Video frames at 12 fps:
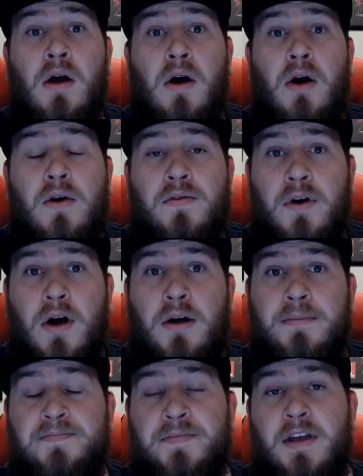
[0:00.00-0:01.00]

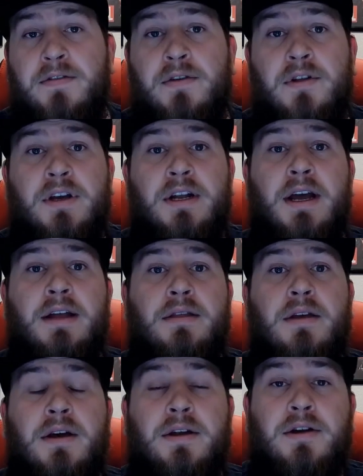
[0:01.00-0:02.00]
Overall, if you're looking at
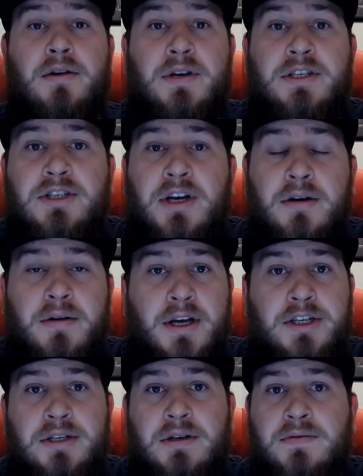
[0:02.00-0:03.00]
the newest
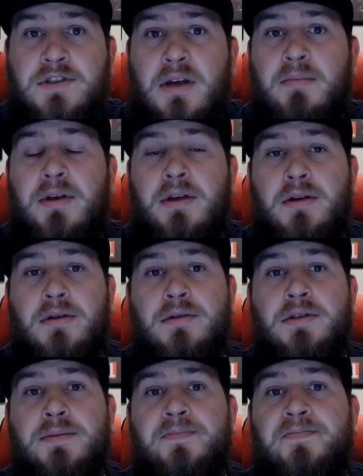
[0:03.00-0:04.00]
generation of
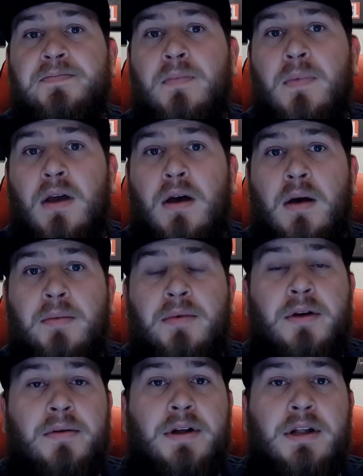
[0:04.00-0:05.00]
GPUs,
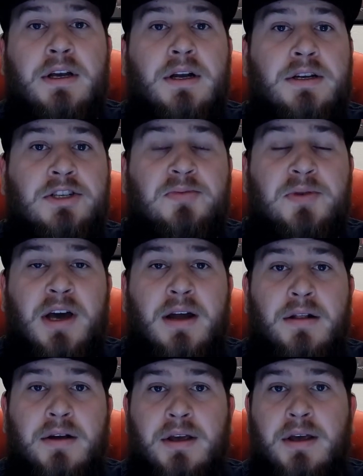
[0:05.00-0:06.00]
you're really going to just be kind
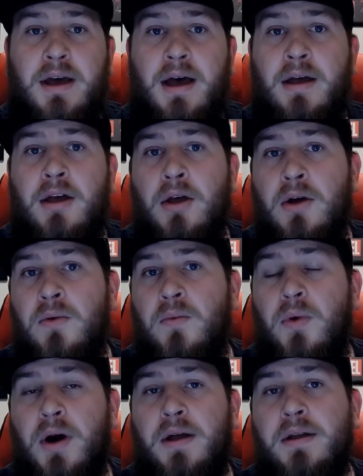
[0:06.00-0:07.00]
of looking at
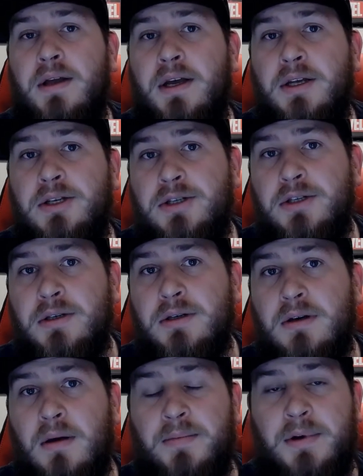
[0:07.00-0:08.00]
what each
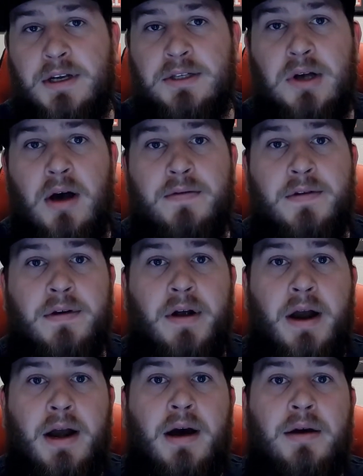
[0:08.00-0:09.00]
company is offering
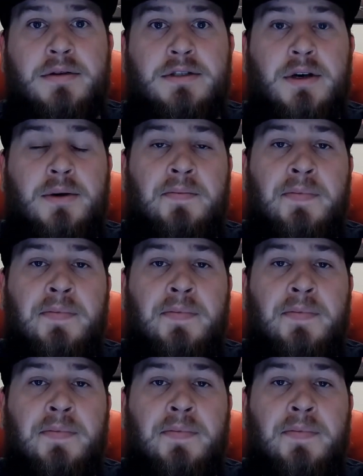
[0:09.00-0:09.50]
right now. So